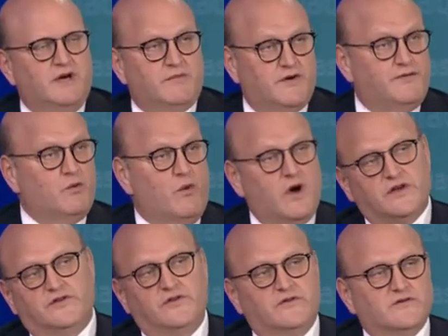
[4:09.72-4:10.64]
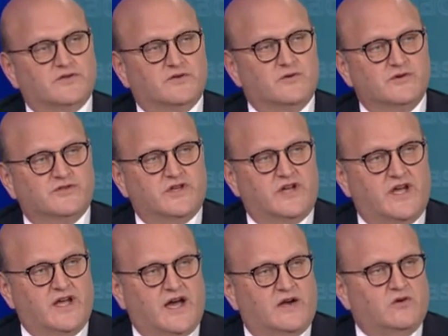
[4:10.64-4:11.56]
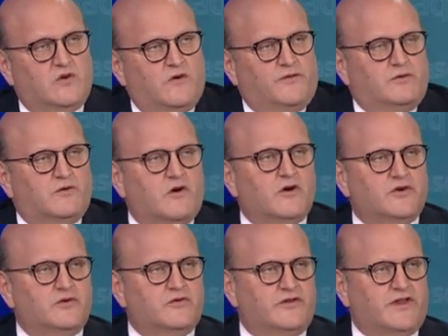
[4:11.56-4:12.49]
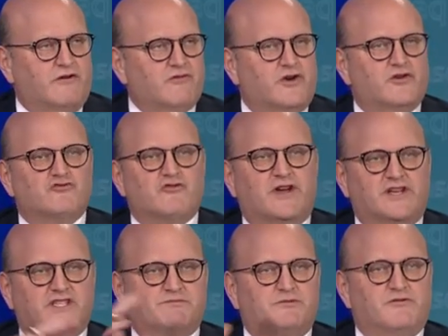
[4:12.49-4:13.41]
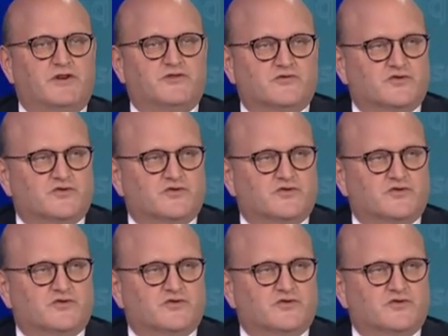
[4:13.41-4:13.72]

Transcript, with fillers: but if you walk into their stores today, I don't know if you would argue that they run a great experiential